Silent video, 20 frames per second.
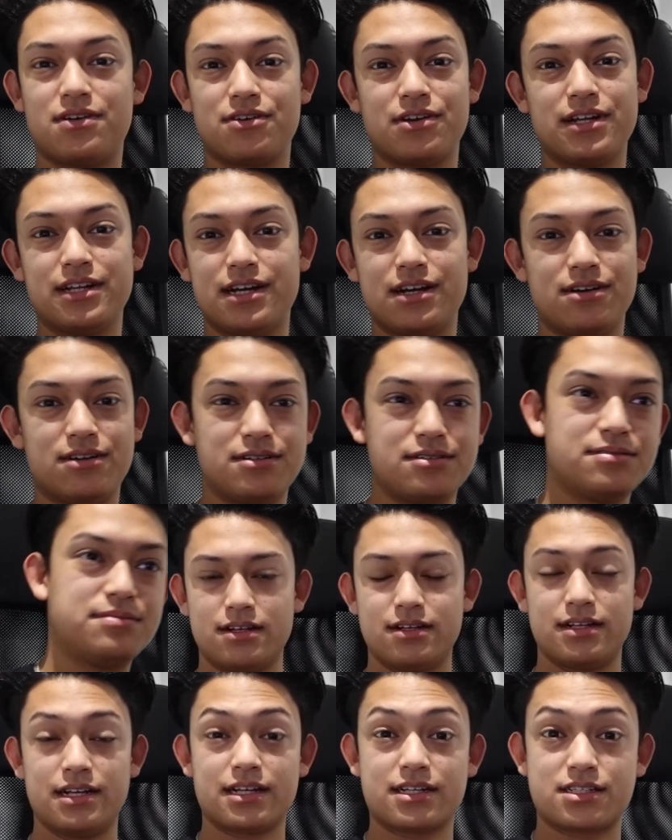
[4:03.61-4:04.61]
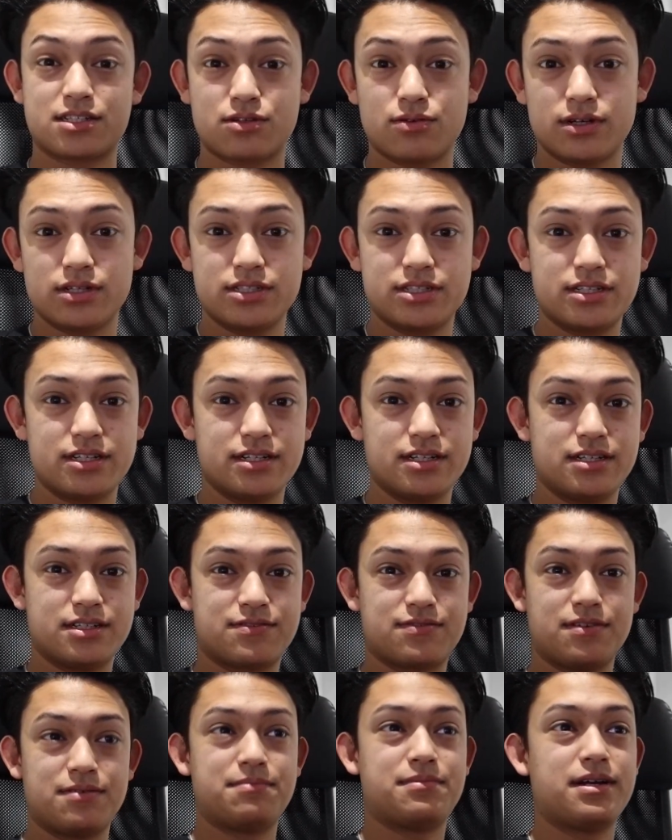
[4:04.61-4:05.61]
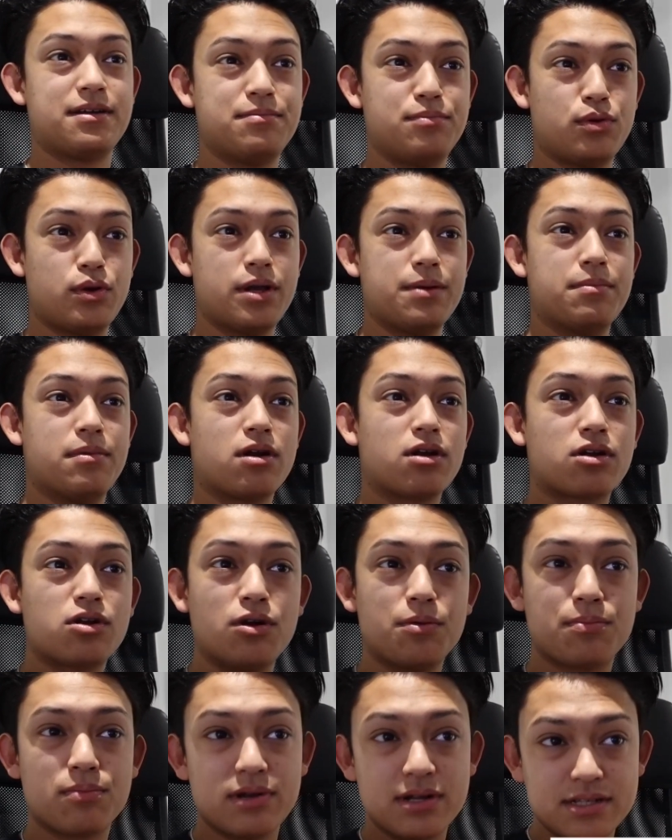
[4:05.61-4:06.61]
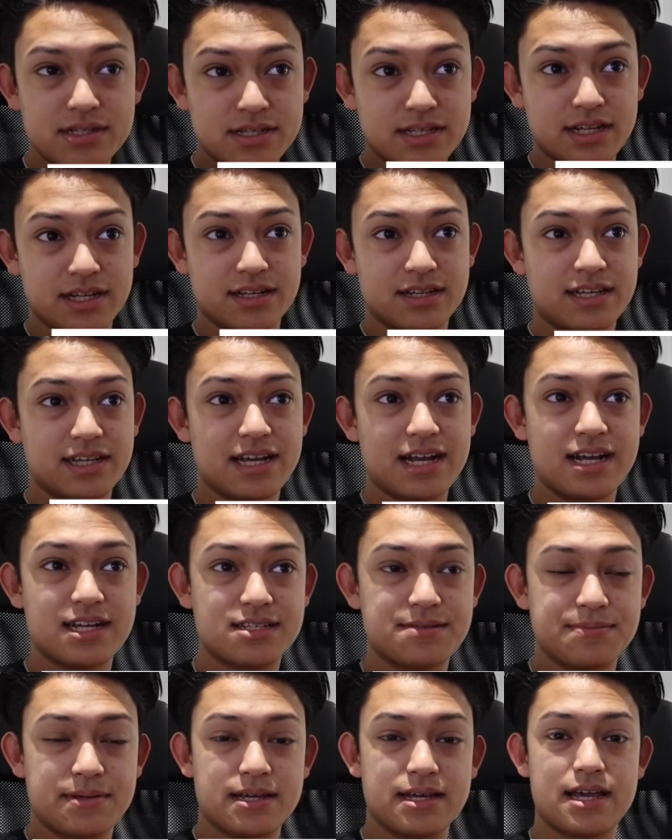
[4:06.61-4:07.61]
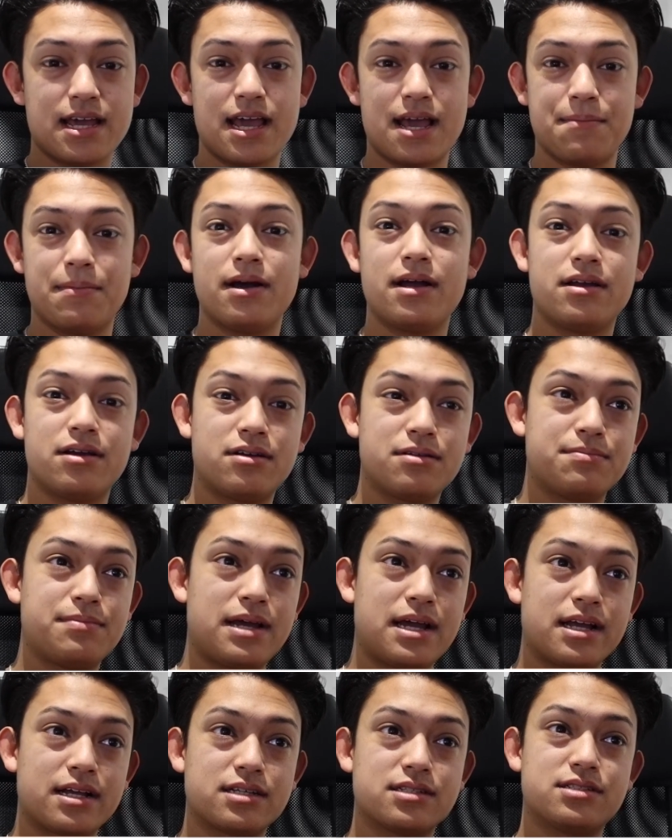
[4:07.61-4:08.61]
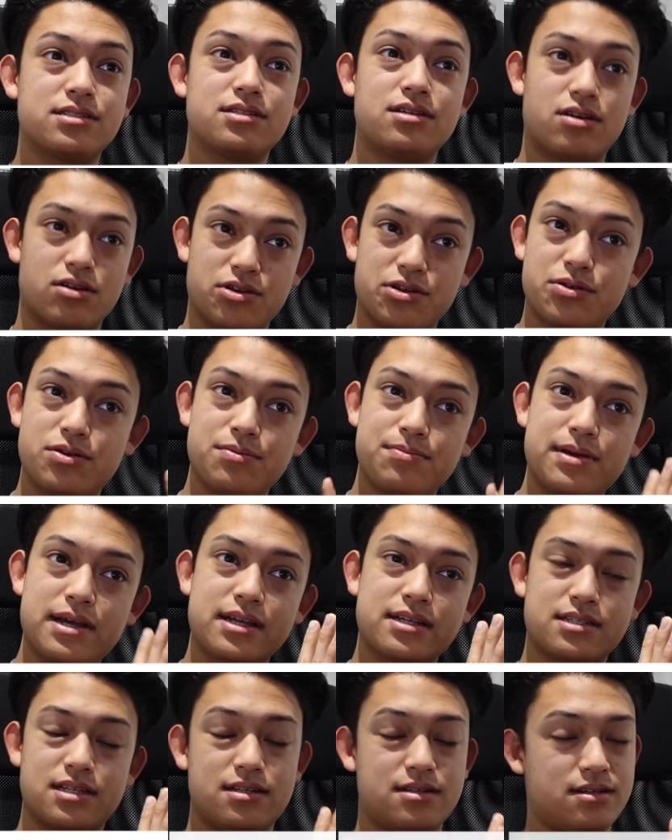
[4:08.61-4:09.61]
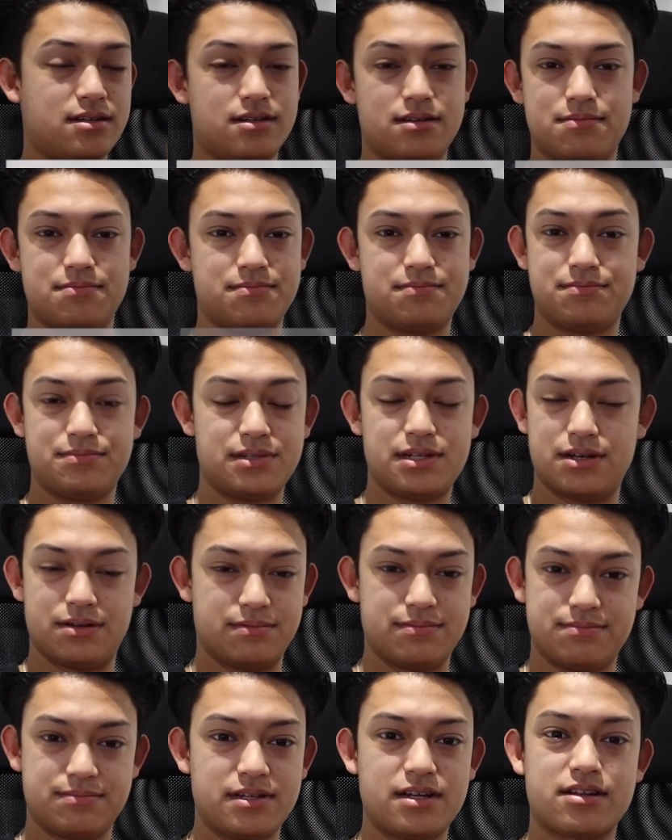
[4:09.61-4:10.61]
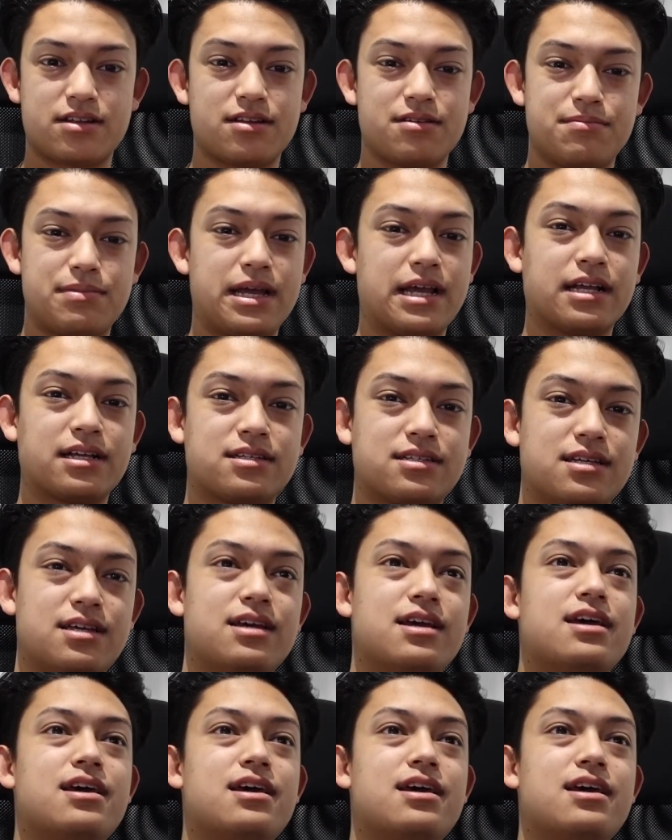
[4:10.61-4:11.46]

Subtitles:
R right now. Next question is from my boy Marco Princeton. He asked me, am I on bags? Are you on bags? And no, not on bags.